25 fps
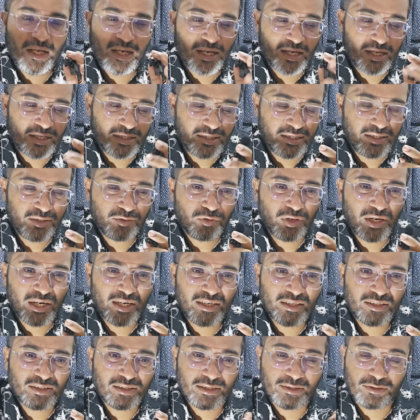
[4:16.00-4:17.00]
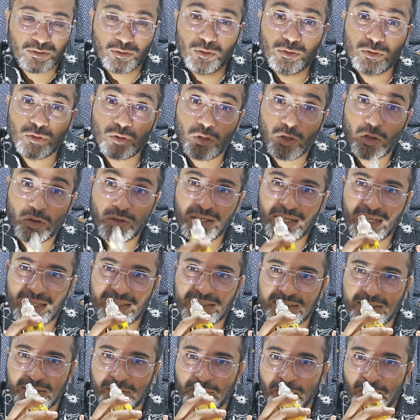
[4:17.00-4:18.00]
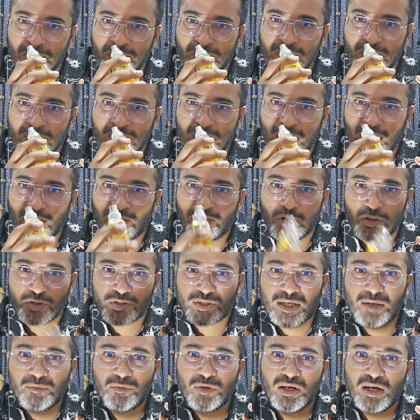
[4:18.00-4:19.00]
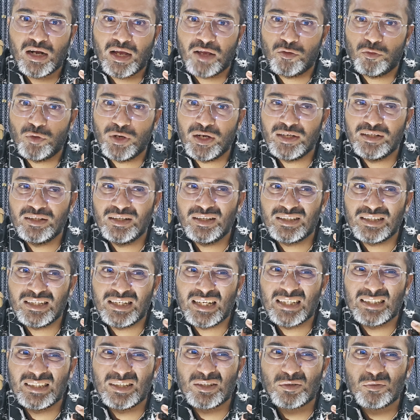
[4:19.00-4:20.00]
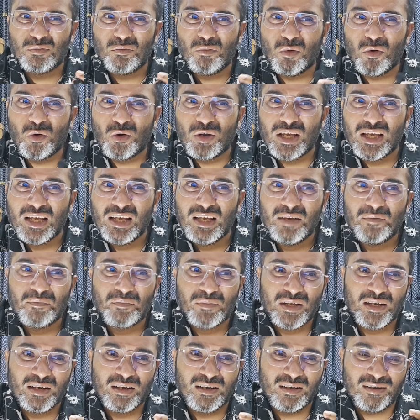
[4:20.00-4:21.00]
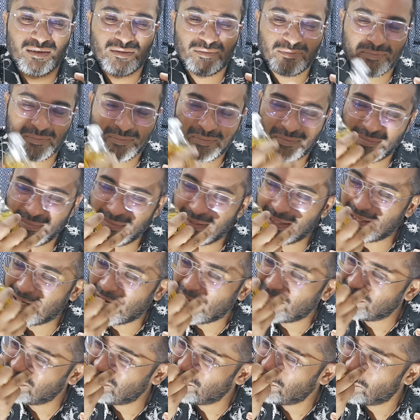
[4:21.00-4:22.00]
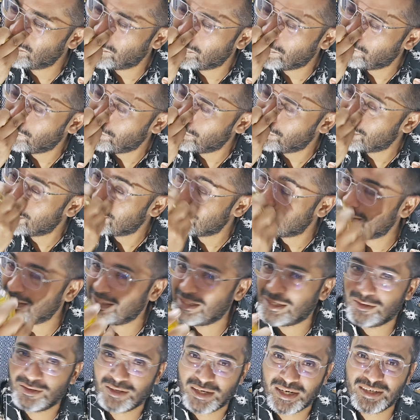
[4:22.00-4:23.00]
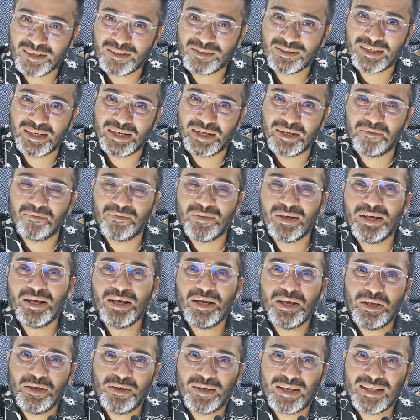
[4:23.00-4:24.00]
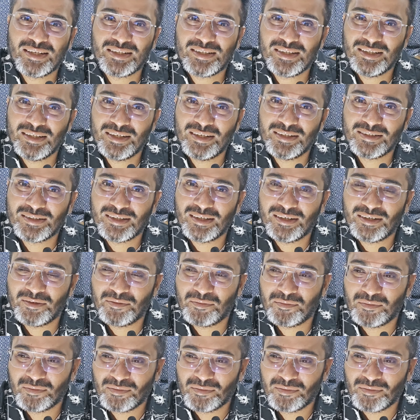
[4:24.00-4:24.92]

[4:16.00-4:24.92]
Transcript: And this fragrance, it's also long lasting. For summer, I wear this. It has this smoky, uh, that other note, if you just see, I'll write down the name. You can see there's a,